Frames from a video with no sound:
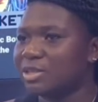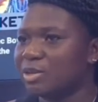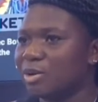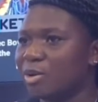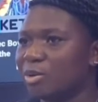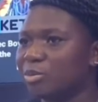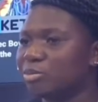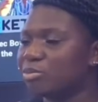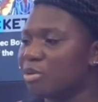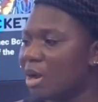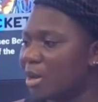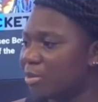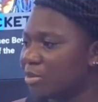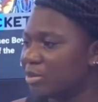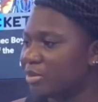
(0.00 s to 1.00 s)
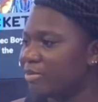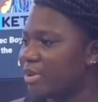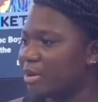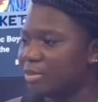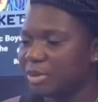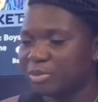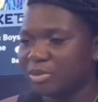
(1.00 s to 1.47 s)
your own problems,
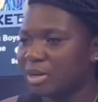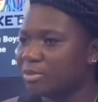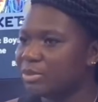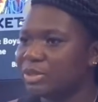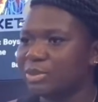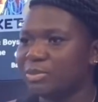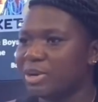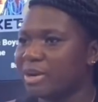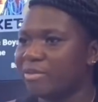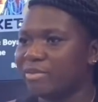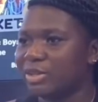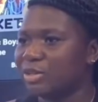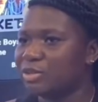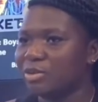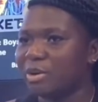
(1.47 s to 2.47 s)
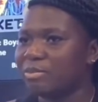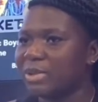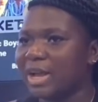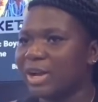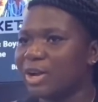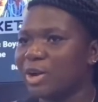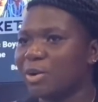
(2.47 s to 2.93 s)
family problems, or whatever. So I'm
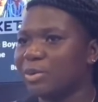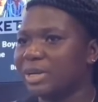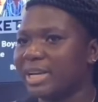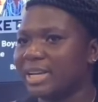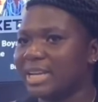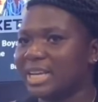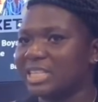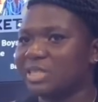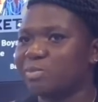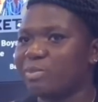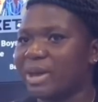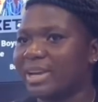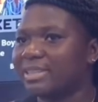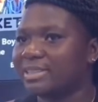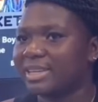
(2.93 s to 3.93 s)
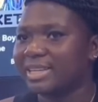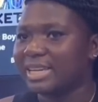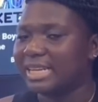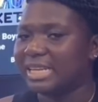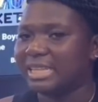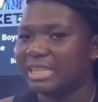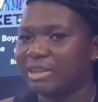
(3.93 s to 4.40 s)
not going and expecting
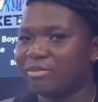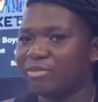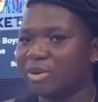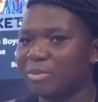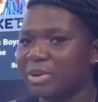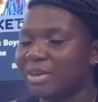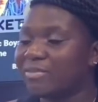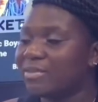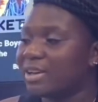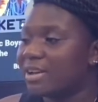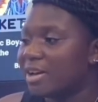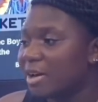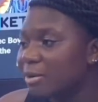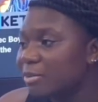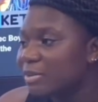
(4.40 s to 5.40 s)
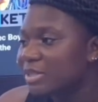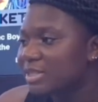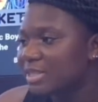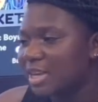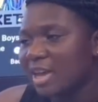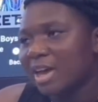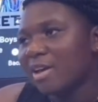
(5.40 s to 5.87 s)
anything from it. If it
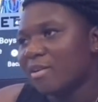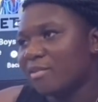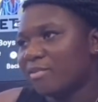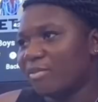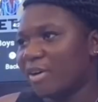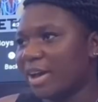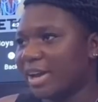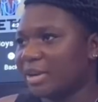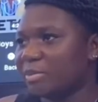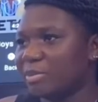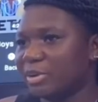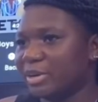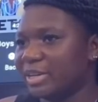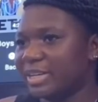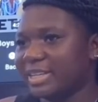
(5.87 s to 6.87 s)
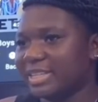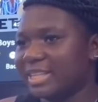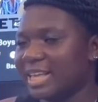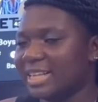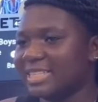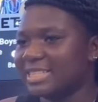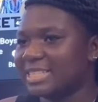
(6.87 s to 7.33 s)
comes, fine, but
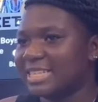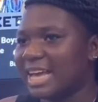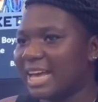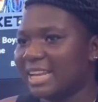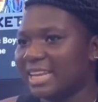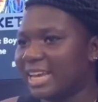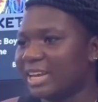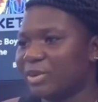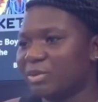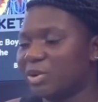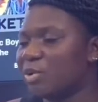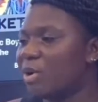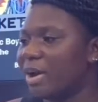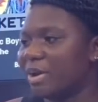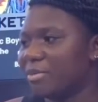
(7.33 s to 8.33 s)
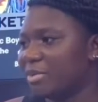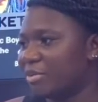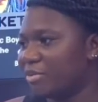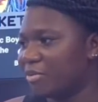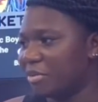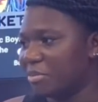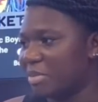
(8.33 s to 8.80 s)
that's not like a
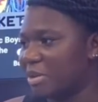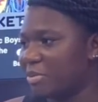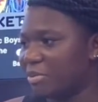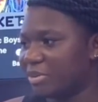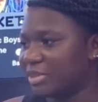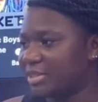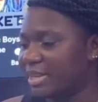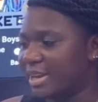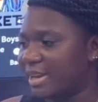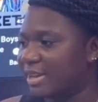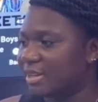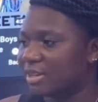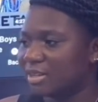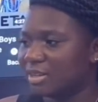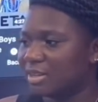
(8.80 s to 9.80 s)
requirement for me per se.